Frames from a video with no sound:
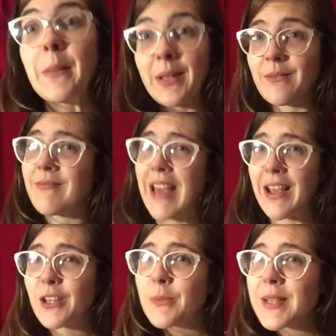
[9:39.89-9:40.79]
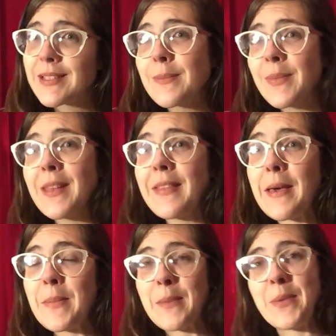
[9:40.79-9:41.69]
but that could be something
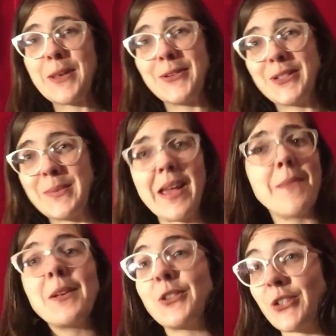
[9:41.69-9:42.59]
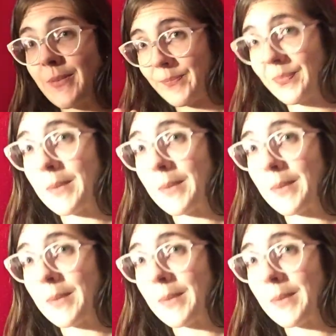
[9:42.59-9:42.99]
that might be new to me. I'm not sure.